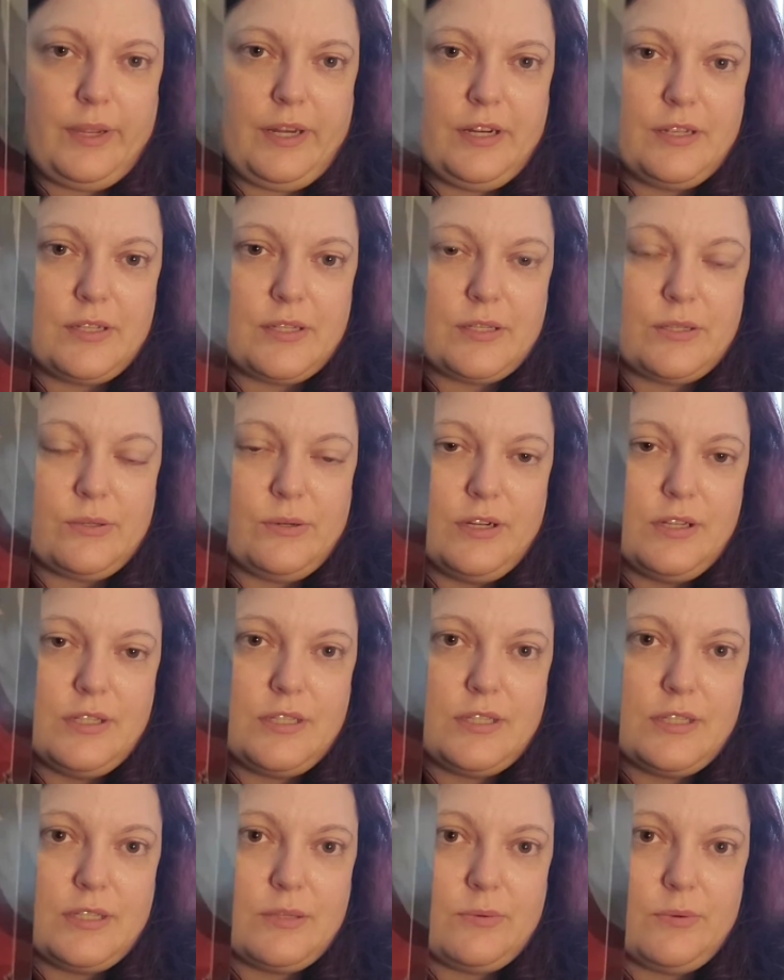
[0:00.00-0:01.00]
Queen of
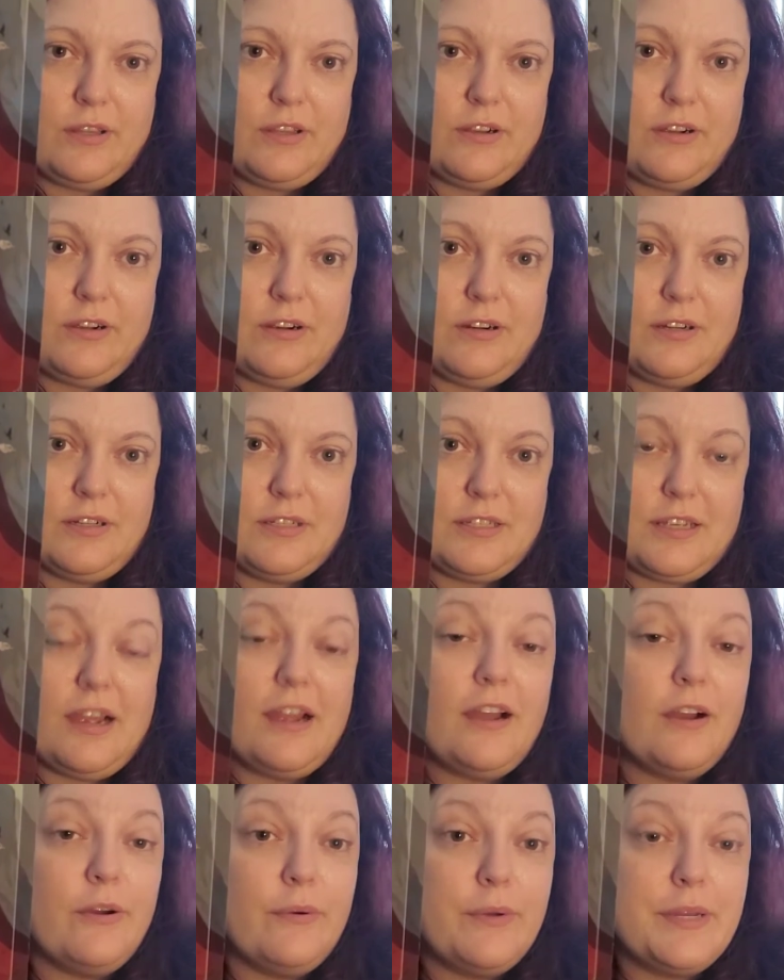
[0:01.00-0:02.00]
Swords is one of the cards
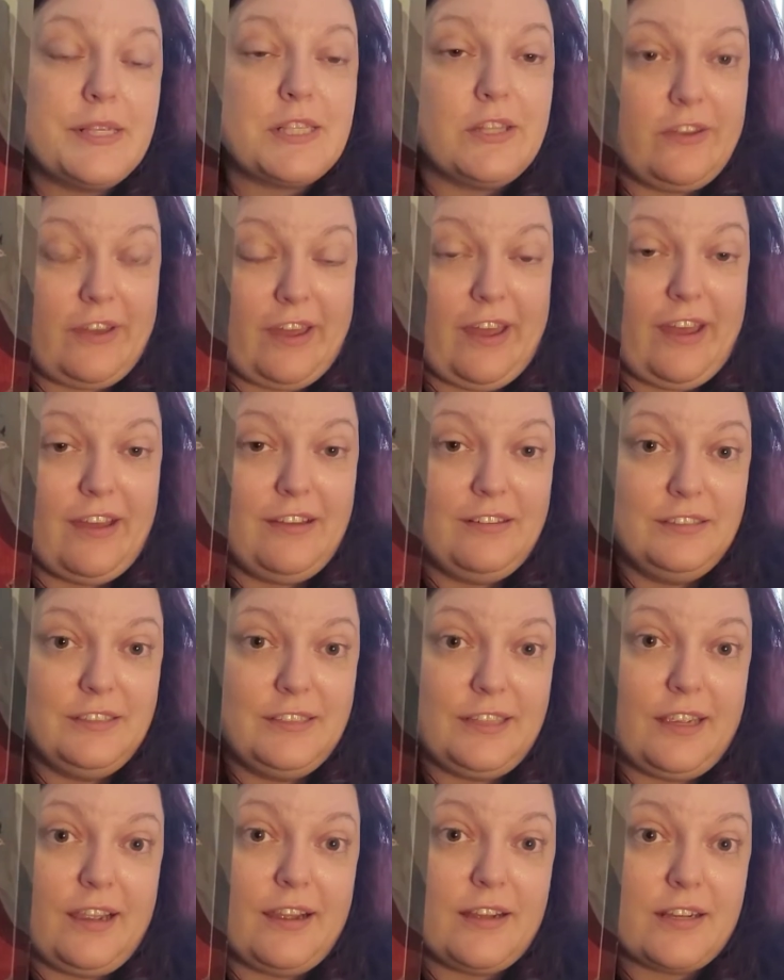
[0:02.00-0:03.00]
I always look at
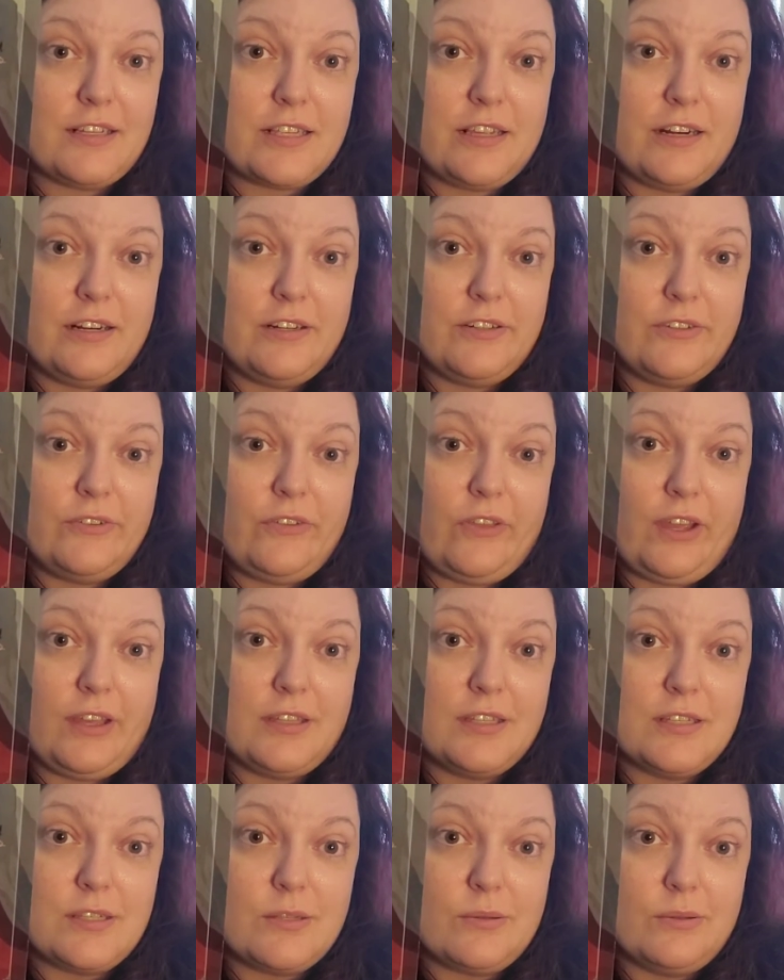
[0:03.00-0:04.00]
in decks, and I do
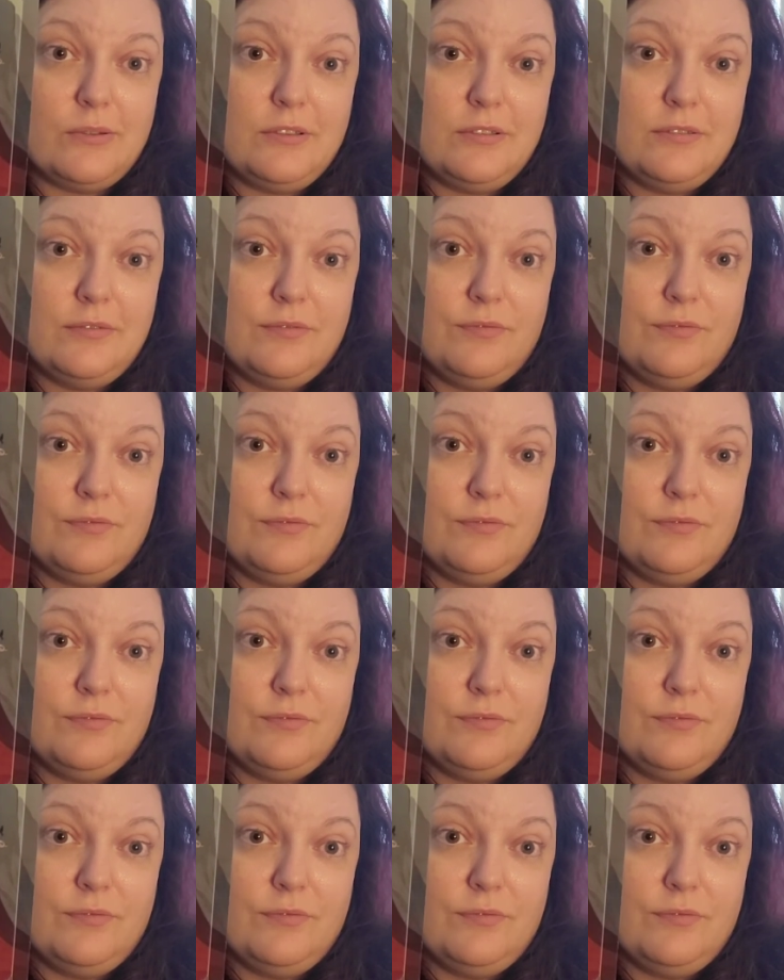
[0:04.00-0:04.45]
like this one.